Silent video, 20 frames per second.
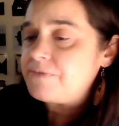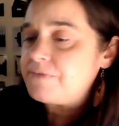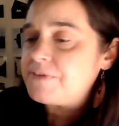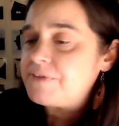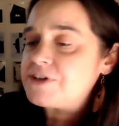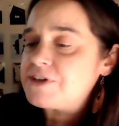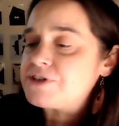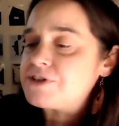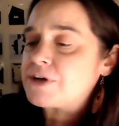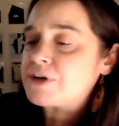
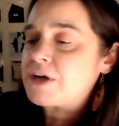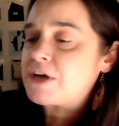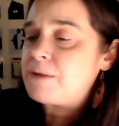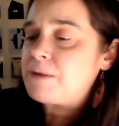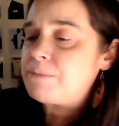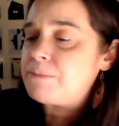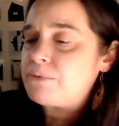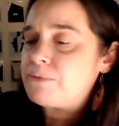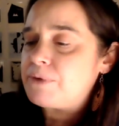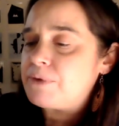They took
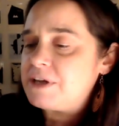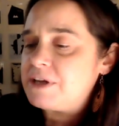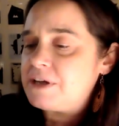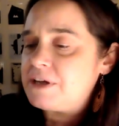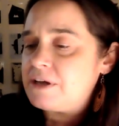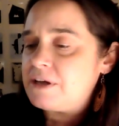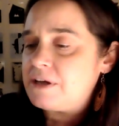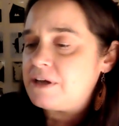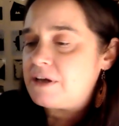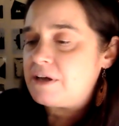up what
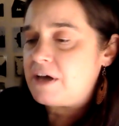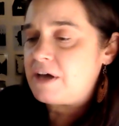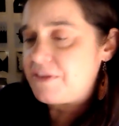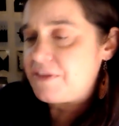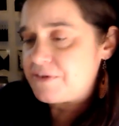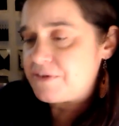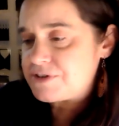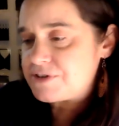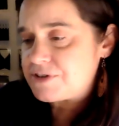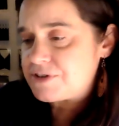
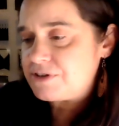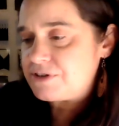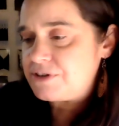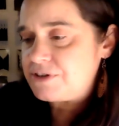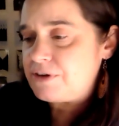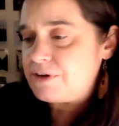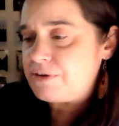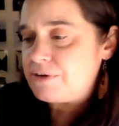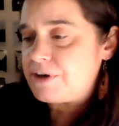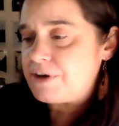others could
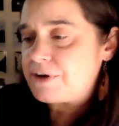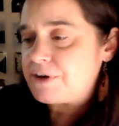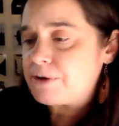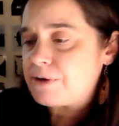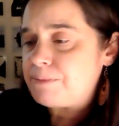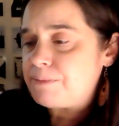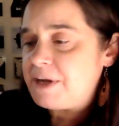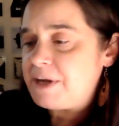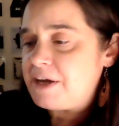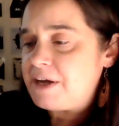no longer
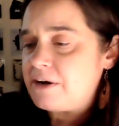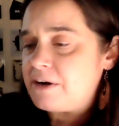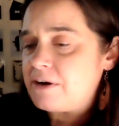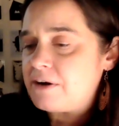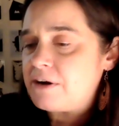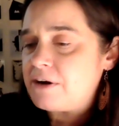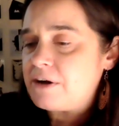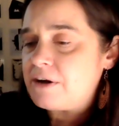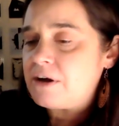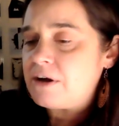
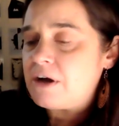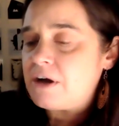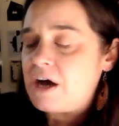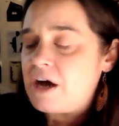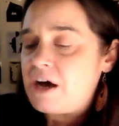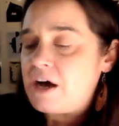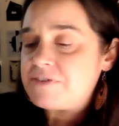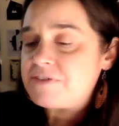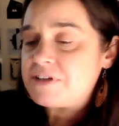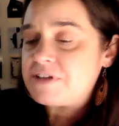bear.
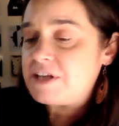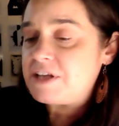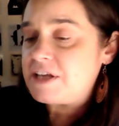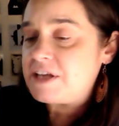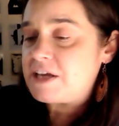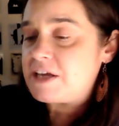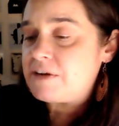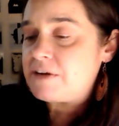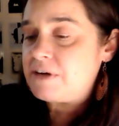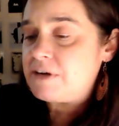Often they
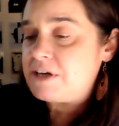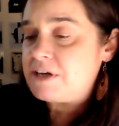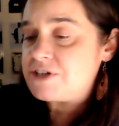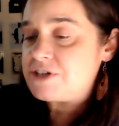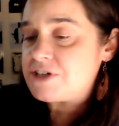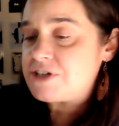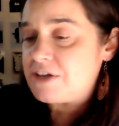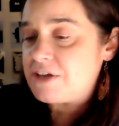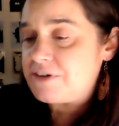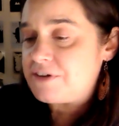carried
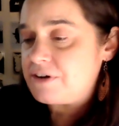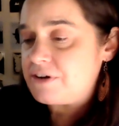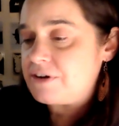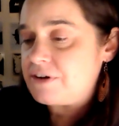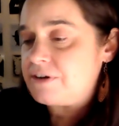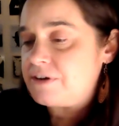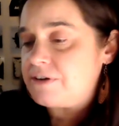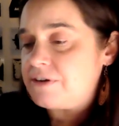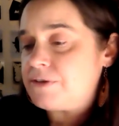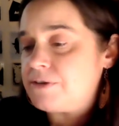each other,
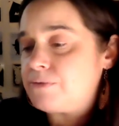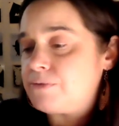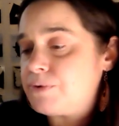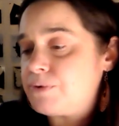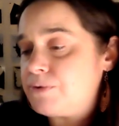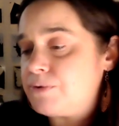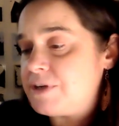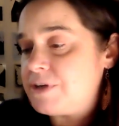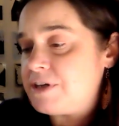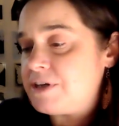the
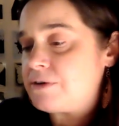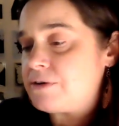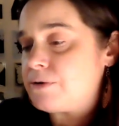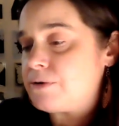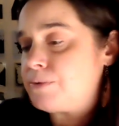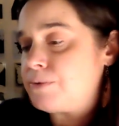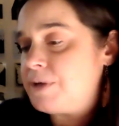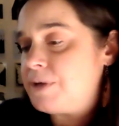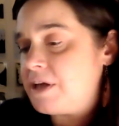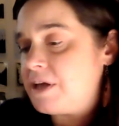wounded or
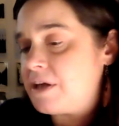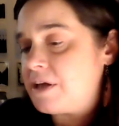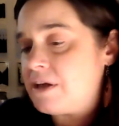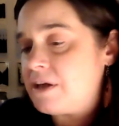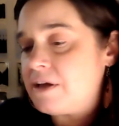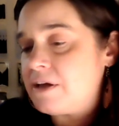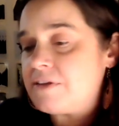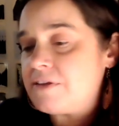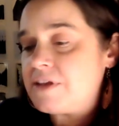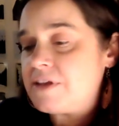weak.
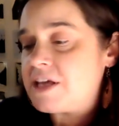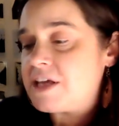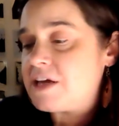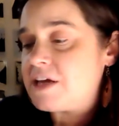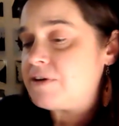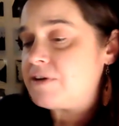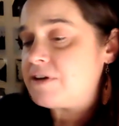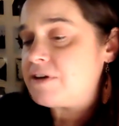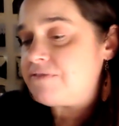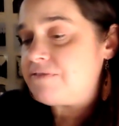They
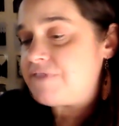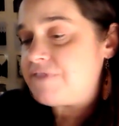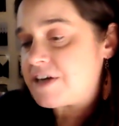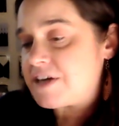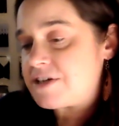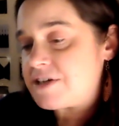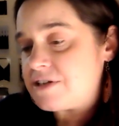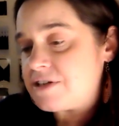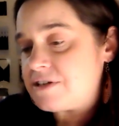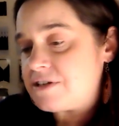carried
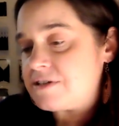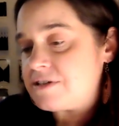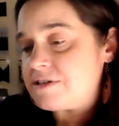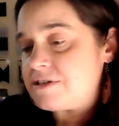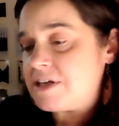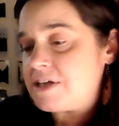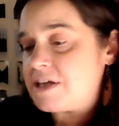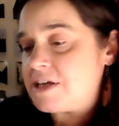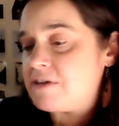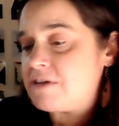infections.
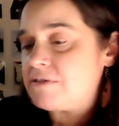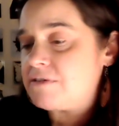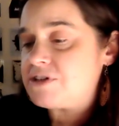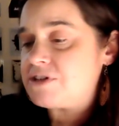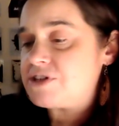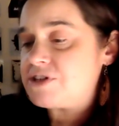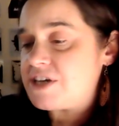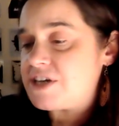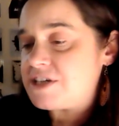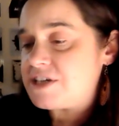They carried
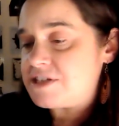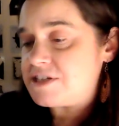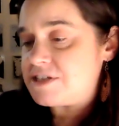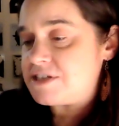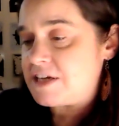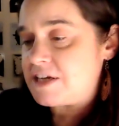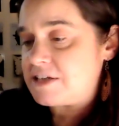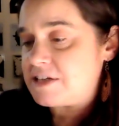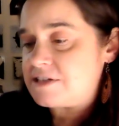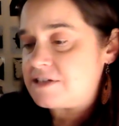chess
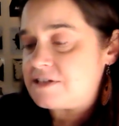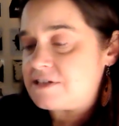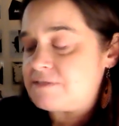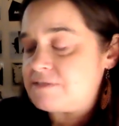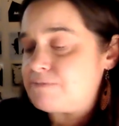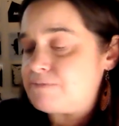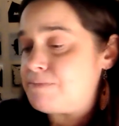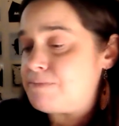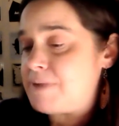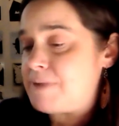sets,
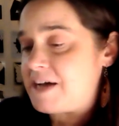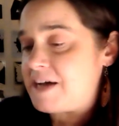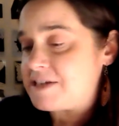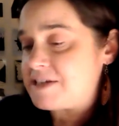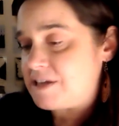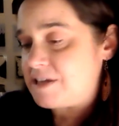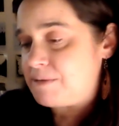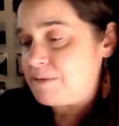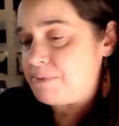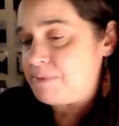
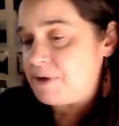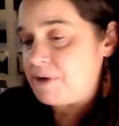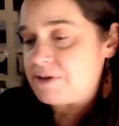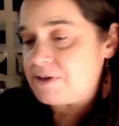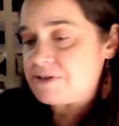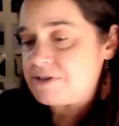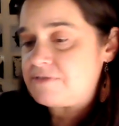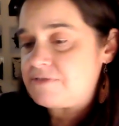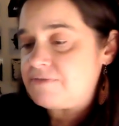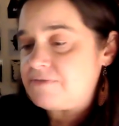
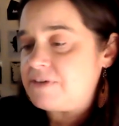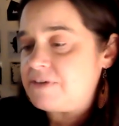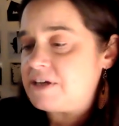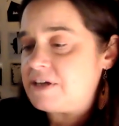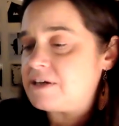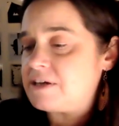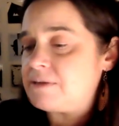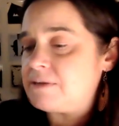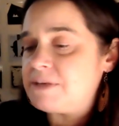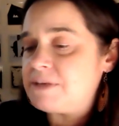basketballs,
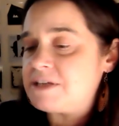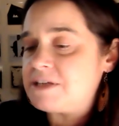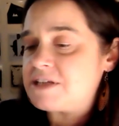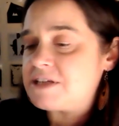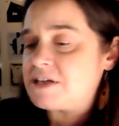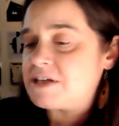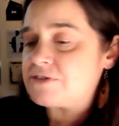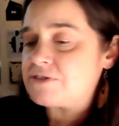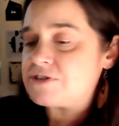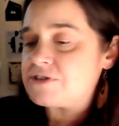Vietnamese
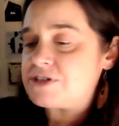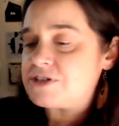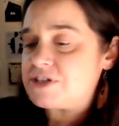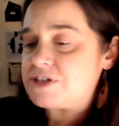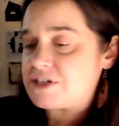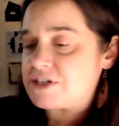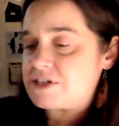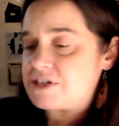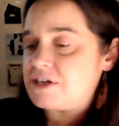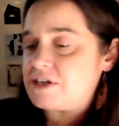English
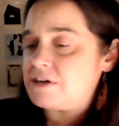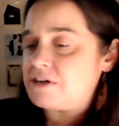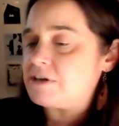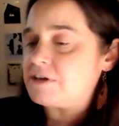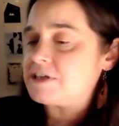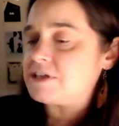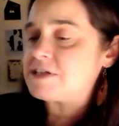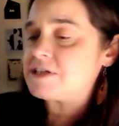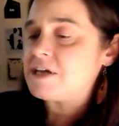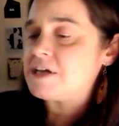
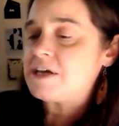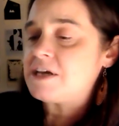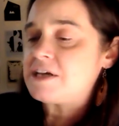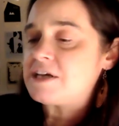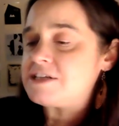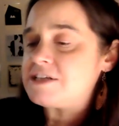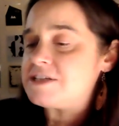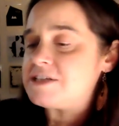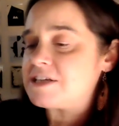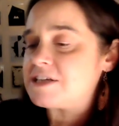dictionaries,
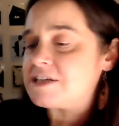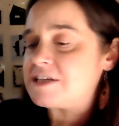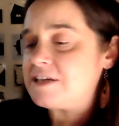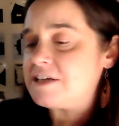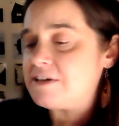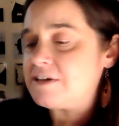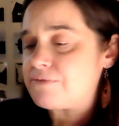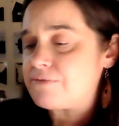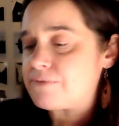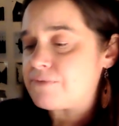
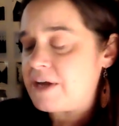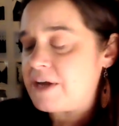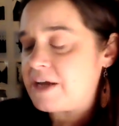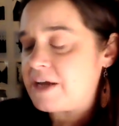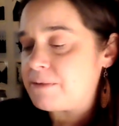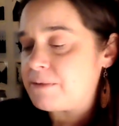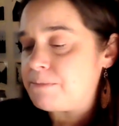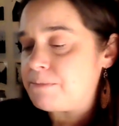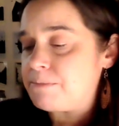insignia of rank,